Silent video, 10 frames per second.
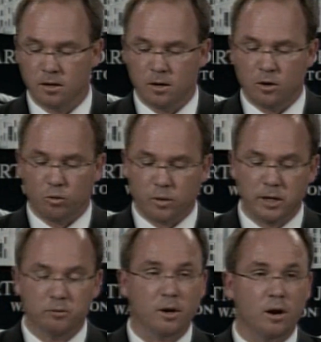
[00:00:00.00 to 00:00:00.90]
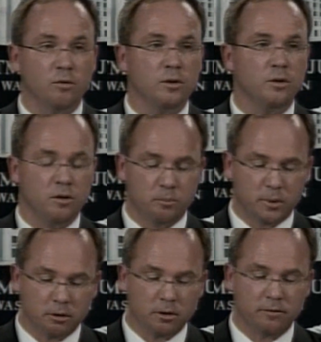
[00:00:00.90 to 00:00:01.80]
regrown,
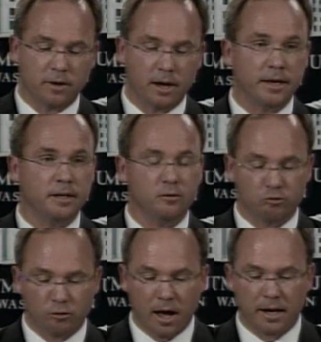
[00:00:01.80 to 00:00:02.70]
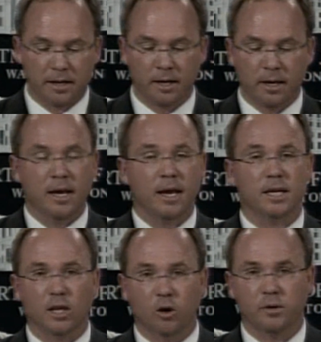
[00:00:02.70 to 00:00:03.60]
purified, dried, and
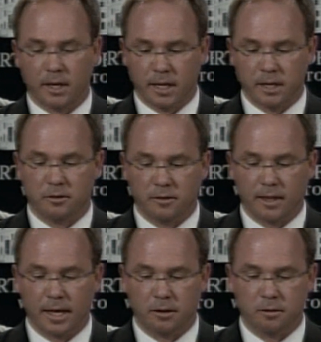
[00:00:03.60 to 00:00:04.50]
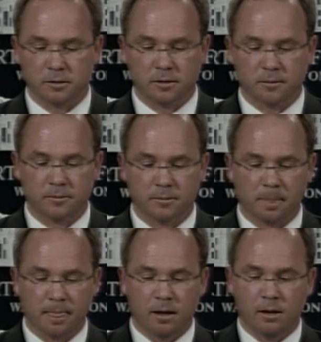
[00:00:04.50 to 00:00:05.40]
loaded into the letters.
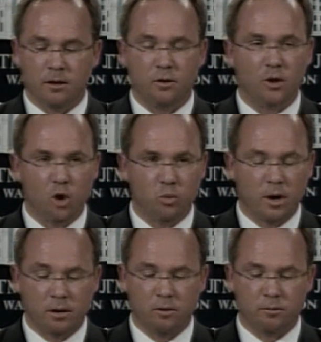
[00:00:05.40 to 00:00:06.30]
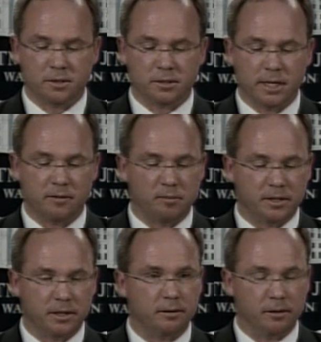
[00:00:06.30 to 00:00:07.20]
No one received
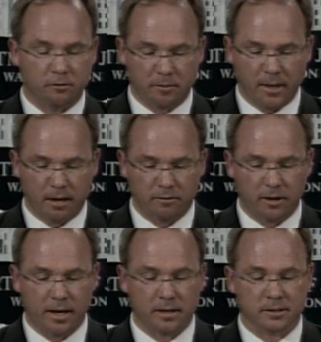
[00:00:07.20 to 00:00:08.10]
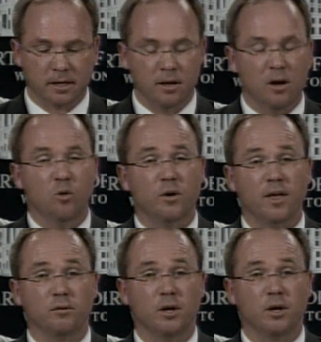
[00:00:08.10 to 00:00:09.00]
material from that flask
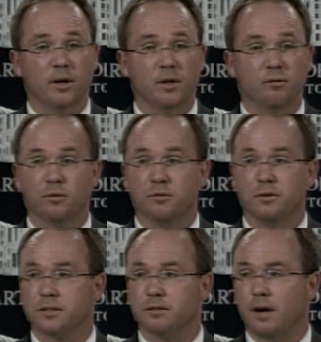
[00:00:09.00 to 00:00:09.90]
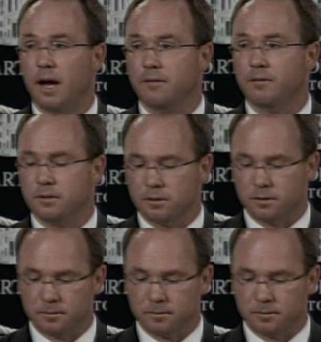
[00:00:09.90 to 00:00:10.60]
without going through Dr. Ivins.